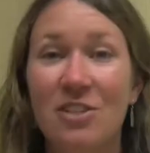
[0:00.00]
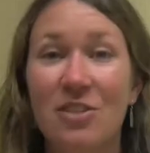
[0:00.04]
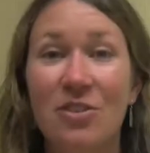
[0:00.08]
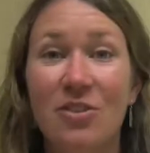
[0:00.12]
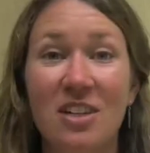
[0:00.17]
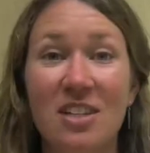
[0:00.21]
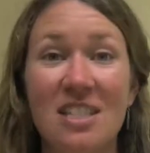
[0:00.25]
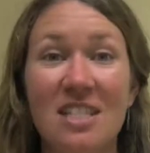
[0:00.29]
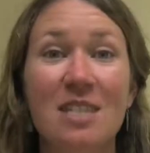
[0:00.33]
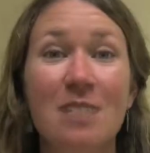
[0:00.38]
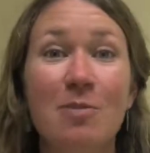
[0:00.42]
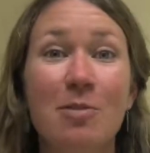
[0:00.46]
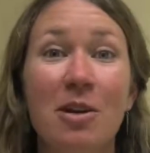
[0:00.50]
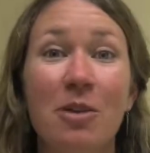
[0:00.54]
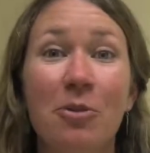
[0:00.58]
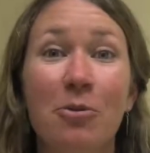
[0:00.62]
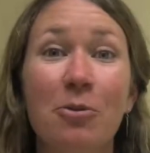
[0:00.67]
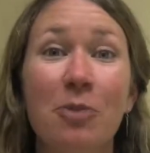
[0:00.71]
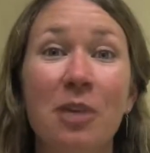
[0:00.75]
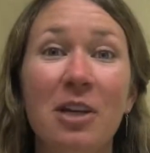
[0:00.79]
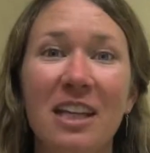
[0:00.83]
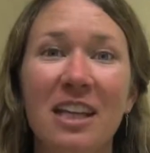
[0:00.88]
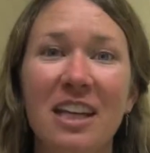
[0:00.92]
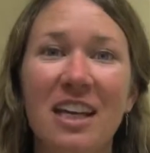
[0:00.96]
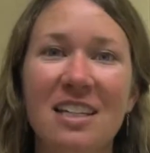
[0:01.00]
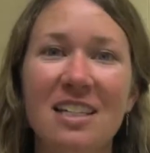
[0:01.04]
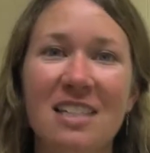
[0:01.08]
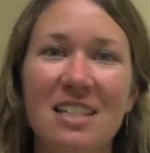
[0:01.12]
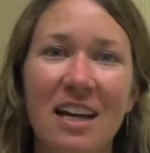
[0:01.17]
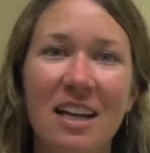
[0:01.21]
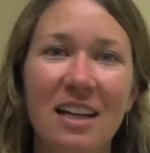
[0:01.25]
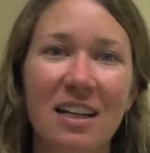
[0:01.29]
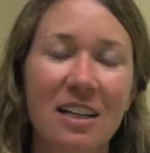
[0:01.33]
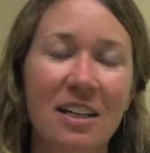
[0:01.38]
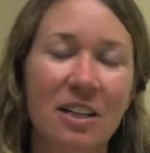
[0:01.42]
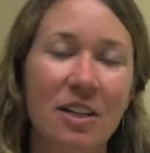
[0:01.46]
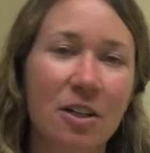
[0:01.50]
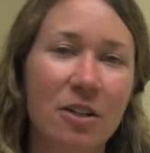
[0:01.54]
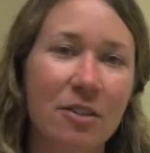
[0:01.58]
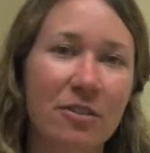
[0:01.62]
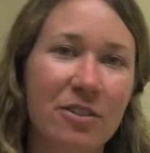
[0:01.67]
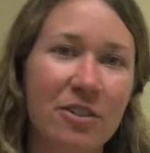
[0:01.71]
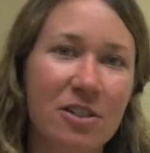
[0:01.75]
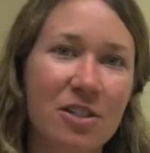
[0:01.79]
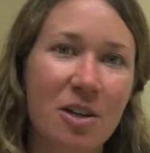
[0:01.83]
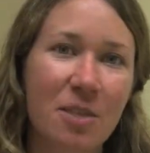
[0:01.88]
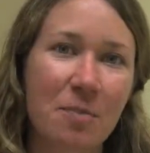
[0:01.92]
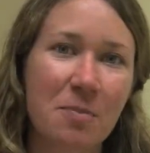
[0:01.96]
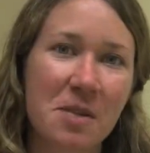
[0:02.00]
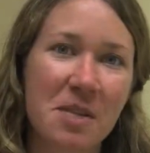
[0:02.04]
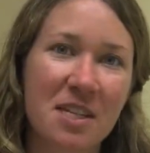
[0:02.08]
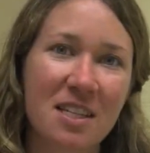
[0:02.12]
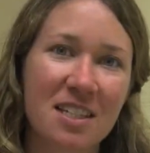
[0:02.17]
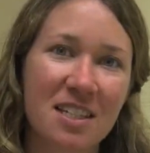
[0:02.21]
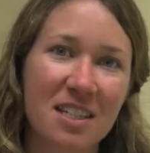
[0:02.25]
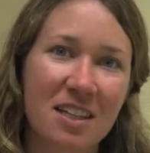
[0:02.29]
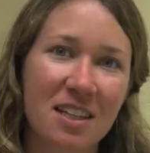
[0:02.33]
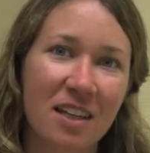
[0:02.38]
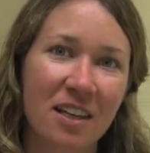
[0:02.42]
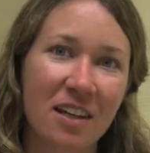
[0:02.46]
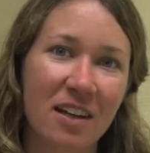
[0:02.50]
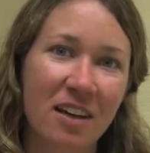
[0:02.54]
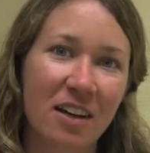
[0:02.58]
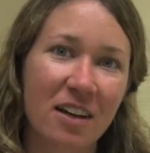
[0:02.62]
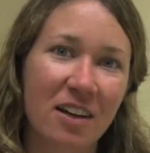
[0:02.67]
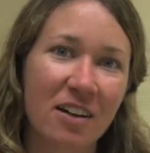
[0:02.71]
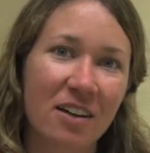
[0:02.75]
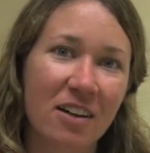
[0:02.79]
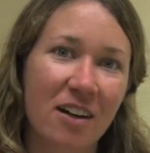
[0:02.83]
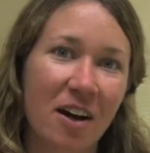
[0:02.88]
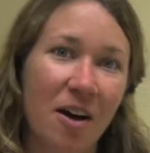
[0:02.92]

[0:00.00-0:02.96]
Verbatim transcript: So this has been a really exciting year for Something's in the Air.